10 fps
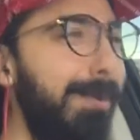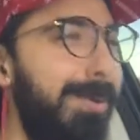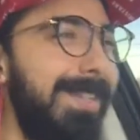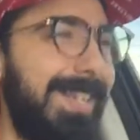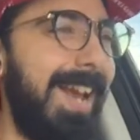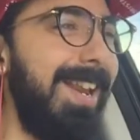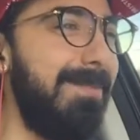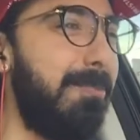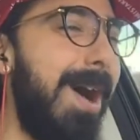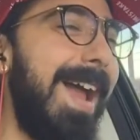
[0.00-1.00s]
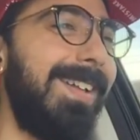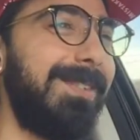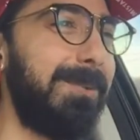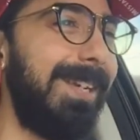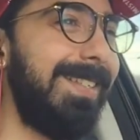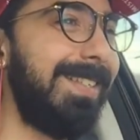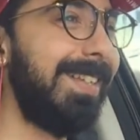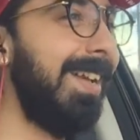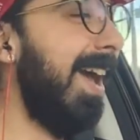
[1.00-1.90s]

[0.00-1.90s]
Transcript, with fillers: what was kind of wild was